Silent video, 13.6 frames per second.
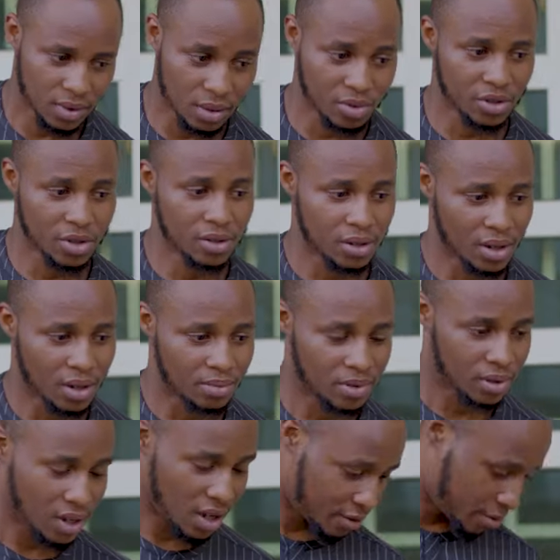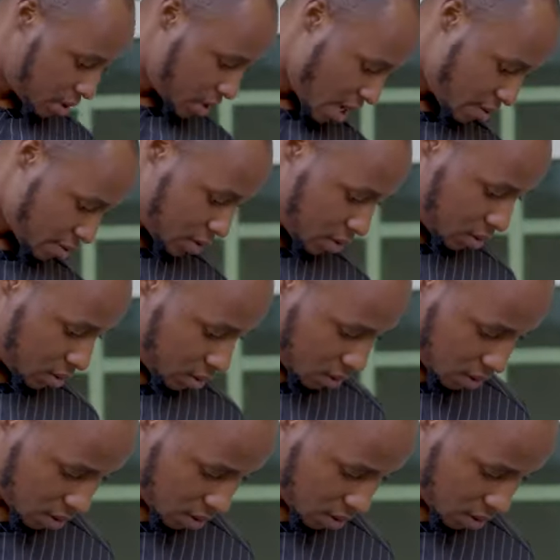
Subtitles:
I'm sorry, sir. Please, I've been having